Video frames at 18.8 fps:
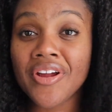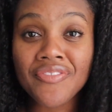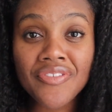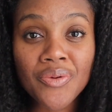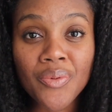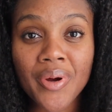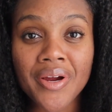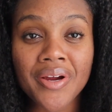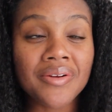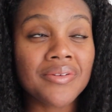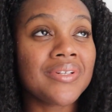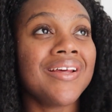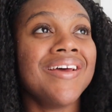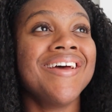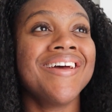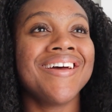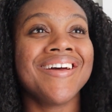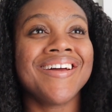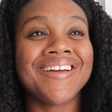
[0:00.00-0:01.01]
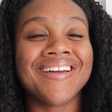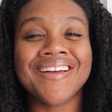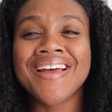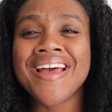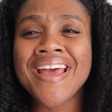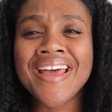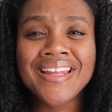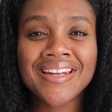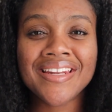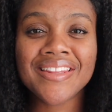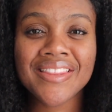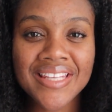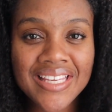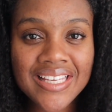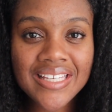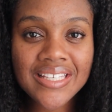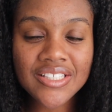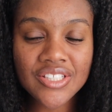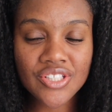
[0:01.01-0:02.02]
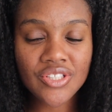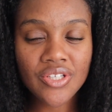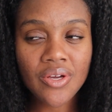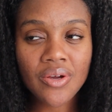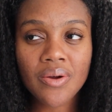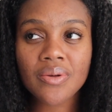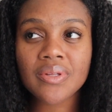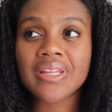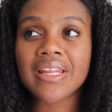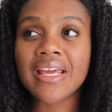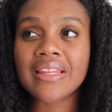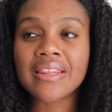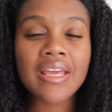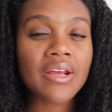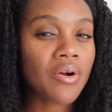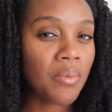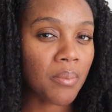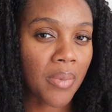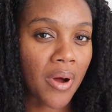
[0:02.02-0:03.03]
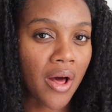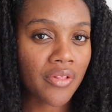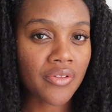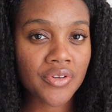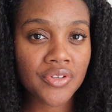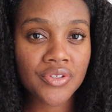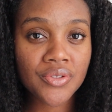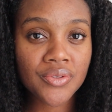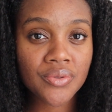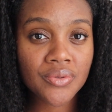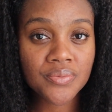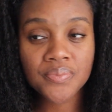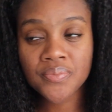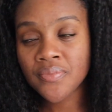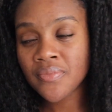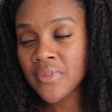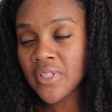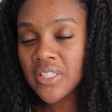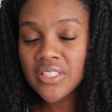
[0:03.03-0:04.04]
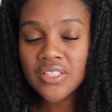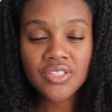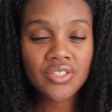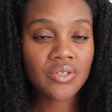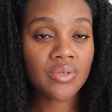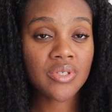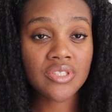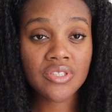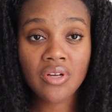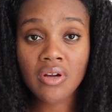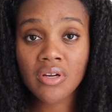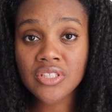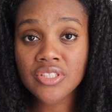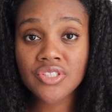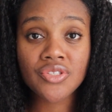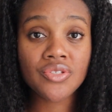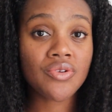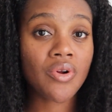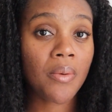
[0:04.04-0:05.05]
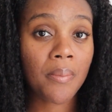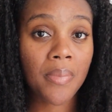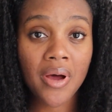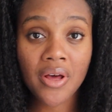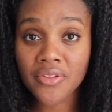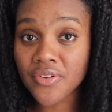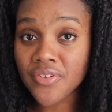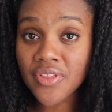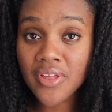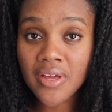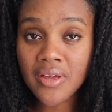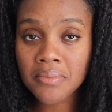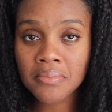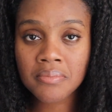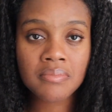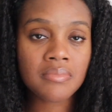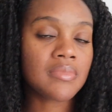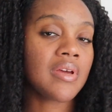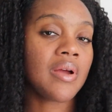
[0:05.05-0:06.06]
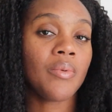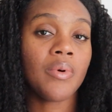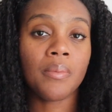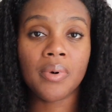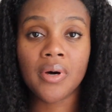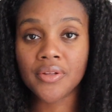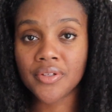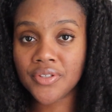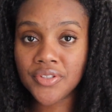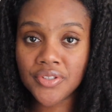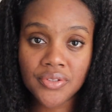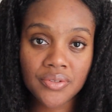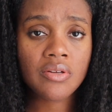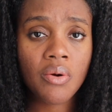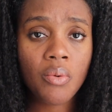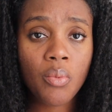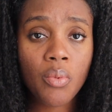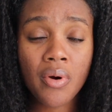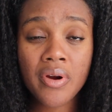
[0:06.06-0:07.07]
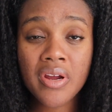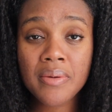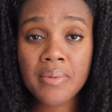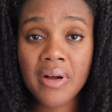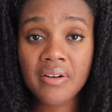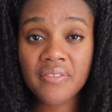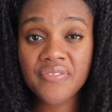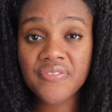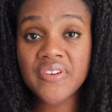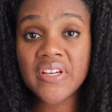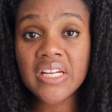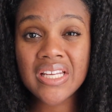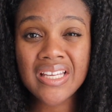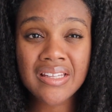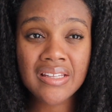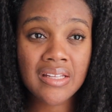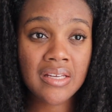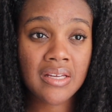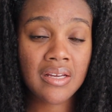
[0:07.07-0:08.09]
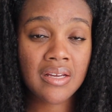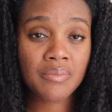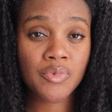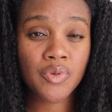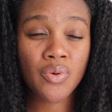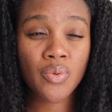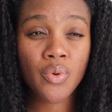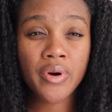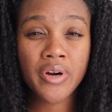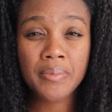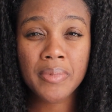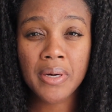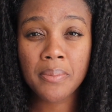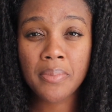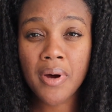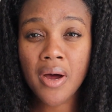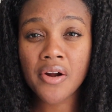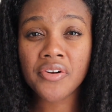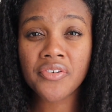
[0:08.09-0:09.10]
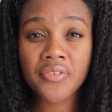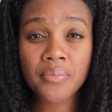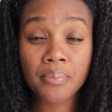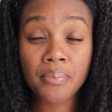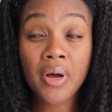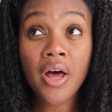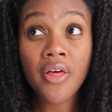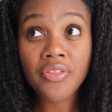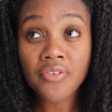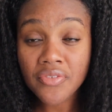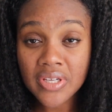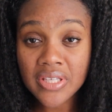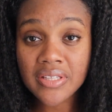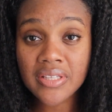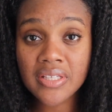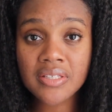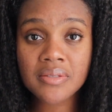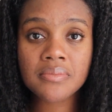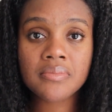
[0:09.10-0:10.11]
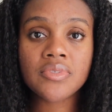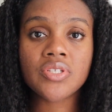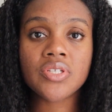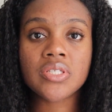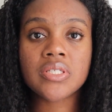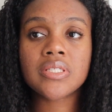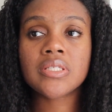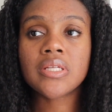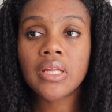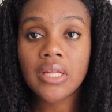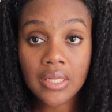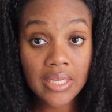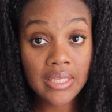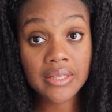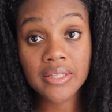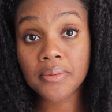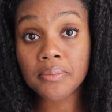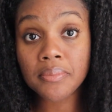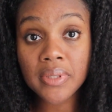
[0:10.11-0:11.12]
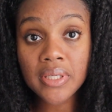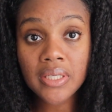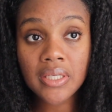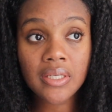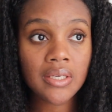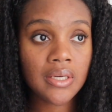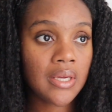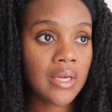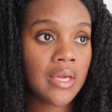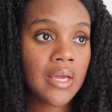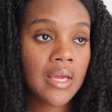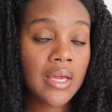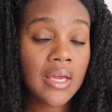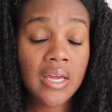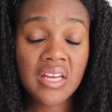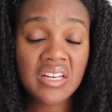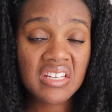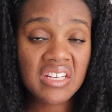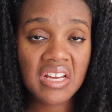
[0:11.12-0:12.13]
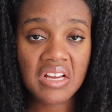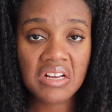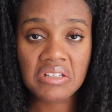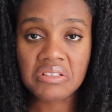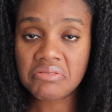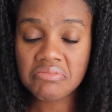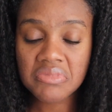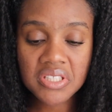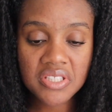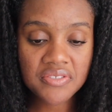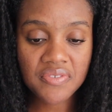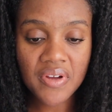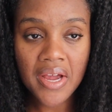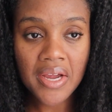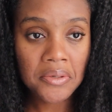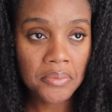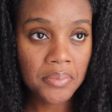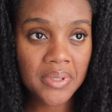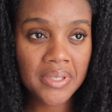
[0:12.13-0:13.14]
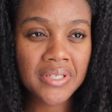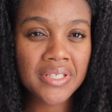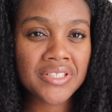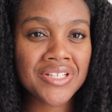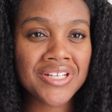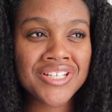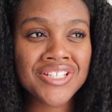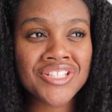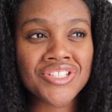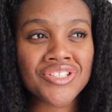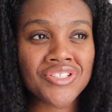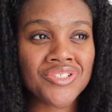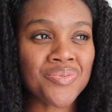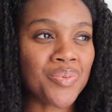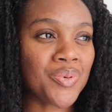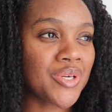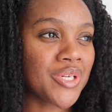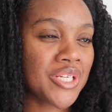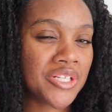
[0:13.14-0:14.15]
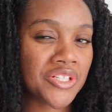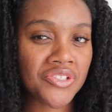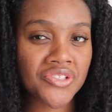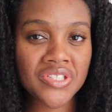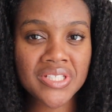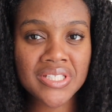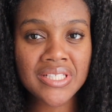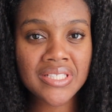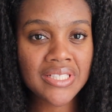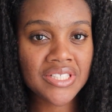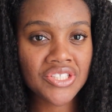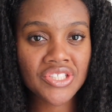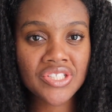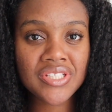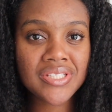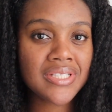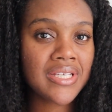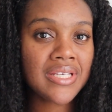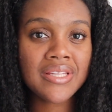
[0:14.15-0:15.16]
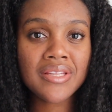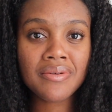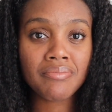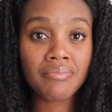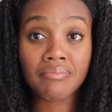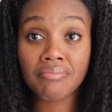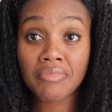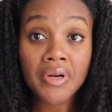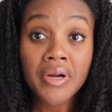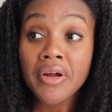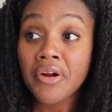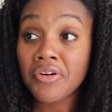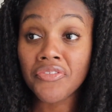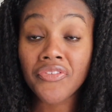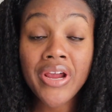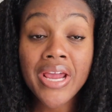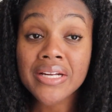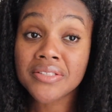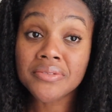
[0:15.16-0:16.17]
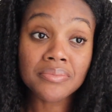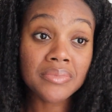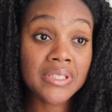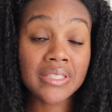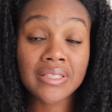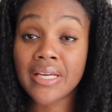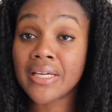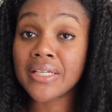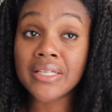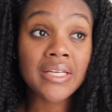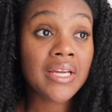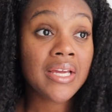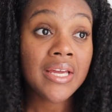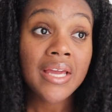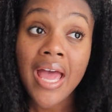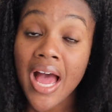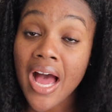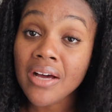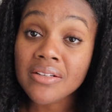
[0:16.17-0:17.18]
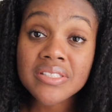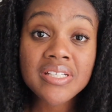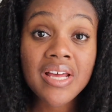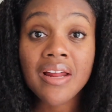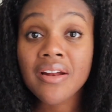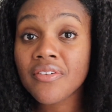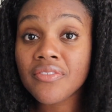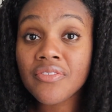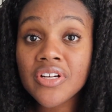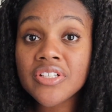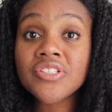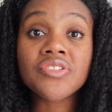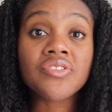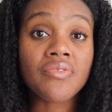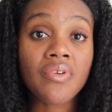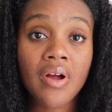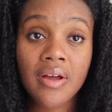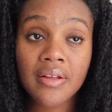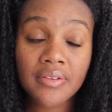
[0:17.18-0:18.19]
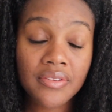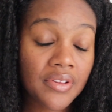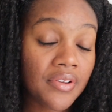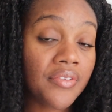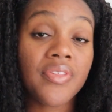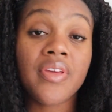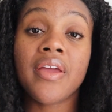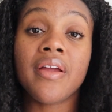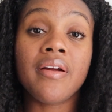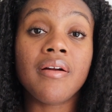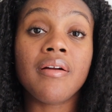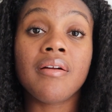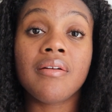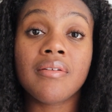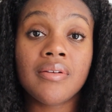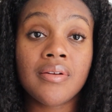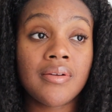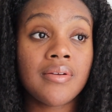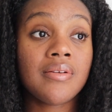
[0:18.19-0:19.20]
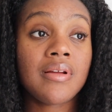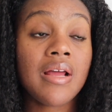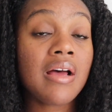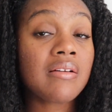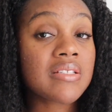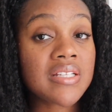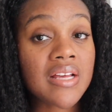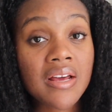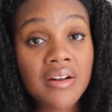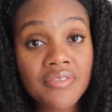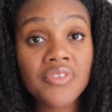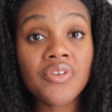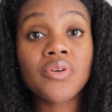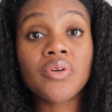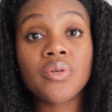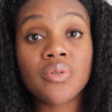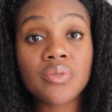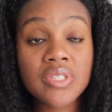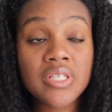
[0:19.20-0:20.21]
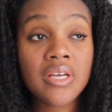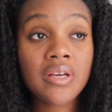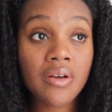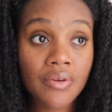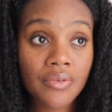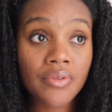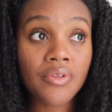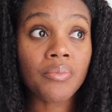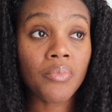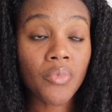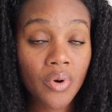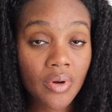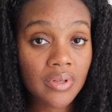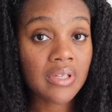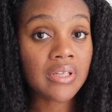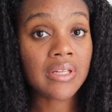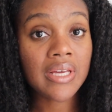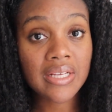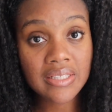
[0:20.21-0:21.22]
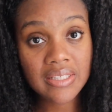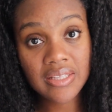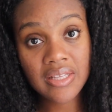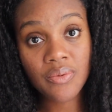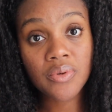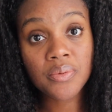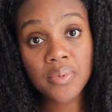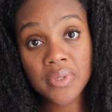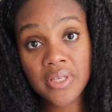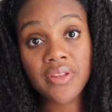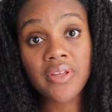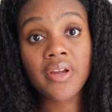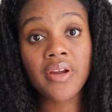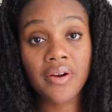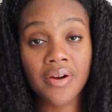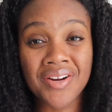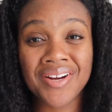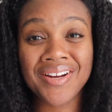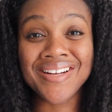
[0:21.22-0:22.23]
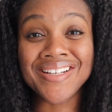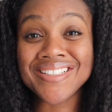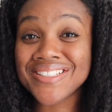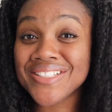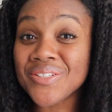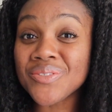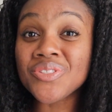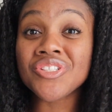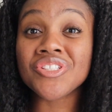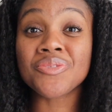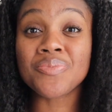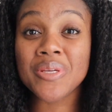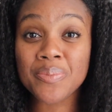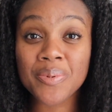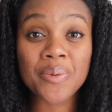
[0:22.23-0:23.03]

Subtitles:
everywhere. The thing is though, like, they don't bother you. So as long as you don't bother them, they won't bother you. Don't worry about feeding them. Don't worry about bothering them. Just let them be. And yeah, it's fine. But it's just pretty interesting to just see them randomly. Like outside of a restaurant, they're there. Outside of your hotel, more than likely they will be there. So just be